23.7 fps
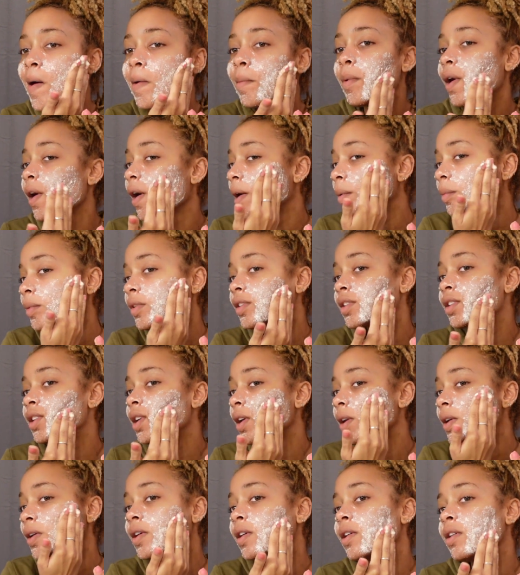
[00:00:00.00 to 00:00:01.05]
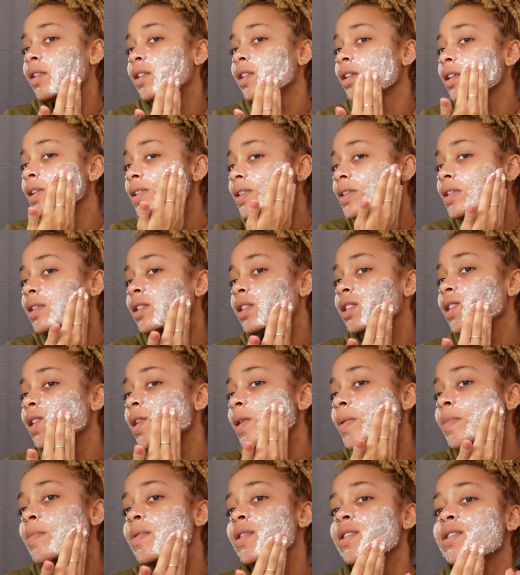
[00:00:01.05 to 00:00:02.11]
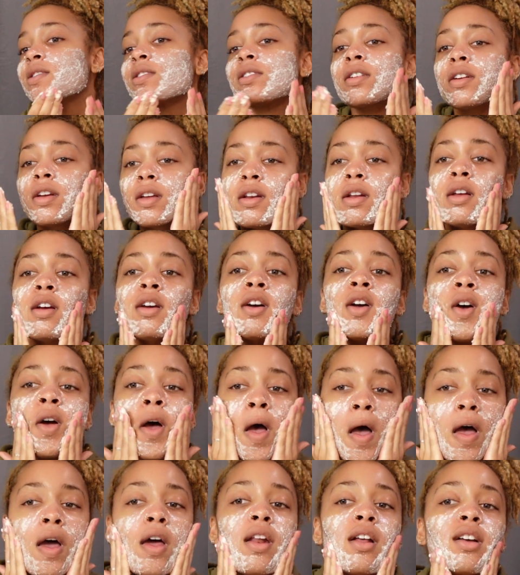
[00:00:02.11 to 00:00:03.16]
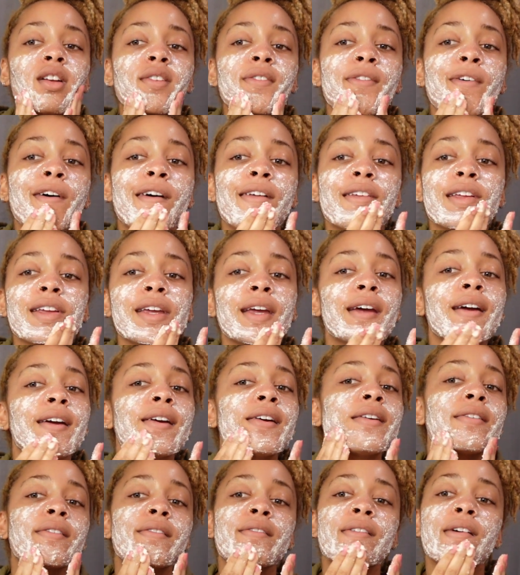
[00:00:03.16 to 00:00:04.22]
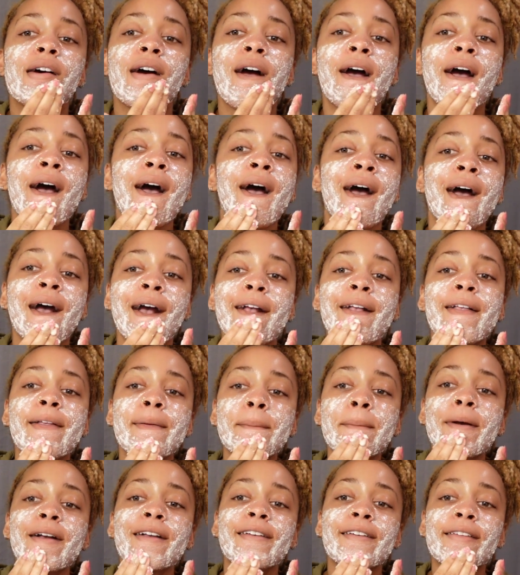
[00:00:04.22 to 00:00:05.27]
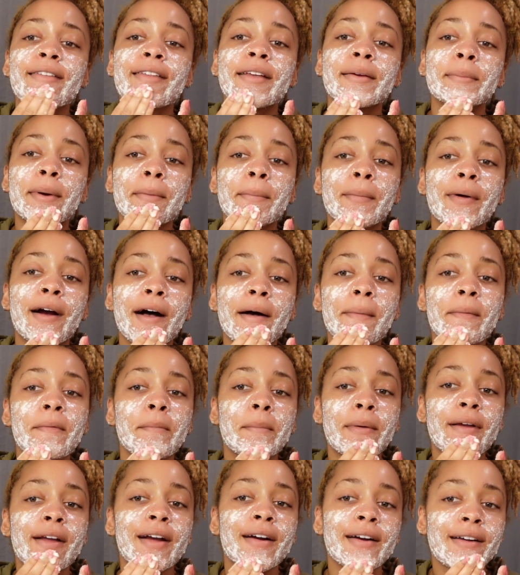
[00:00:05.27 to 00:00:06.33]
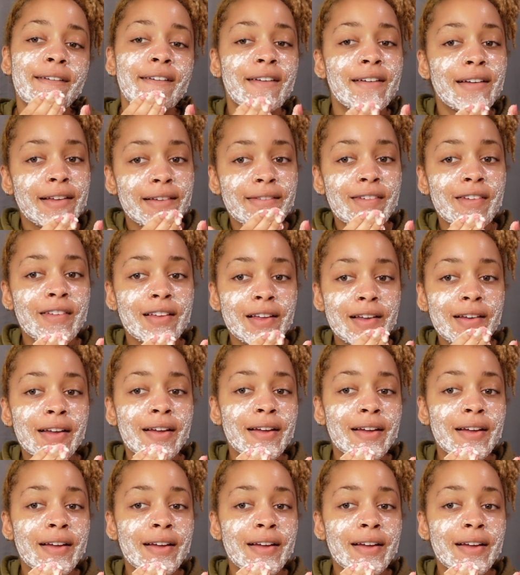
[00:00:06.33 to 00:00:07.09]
But I'm just gonna go in a circular motion and exfoliate, especially my problem areas